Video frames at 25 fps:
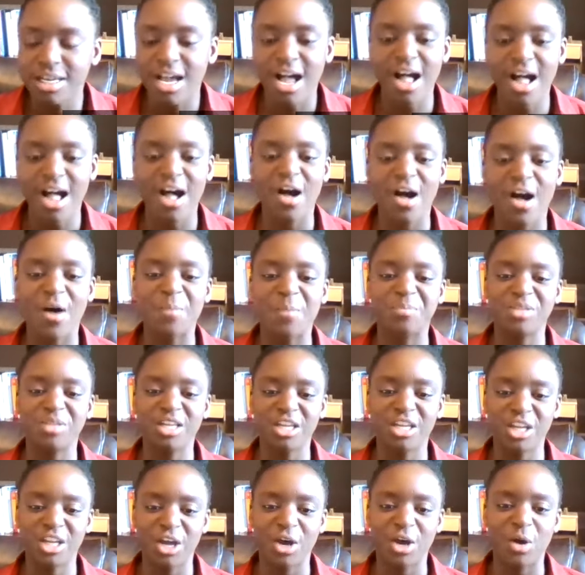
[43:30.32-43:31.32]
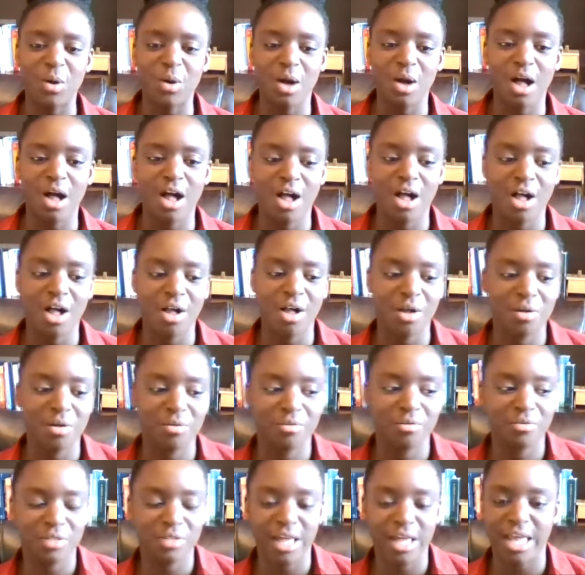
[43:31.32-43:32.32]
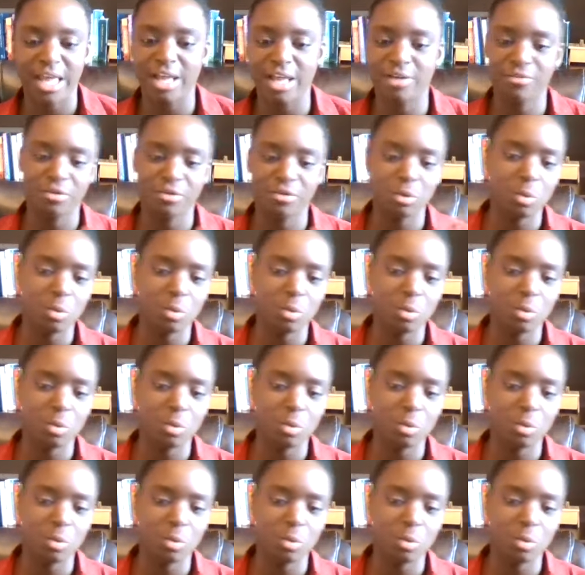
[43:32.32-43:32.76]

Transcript: um, you know, of like for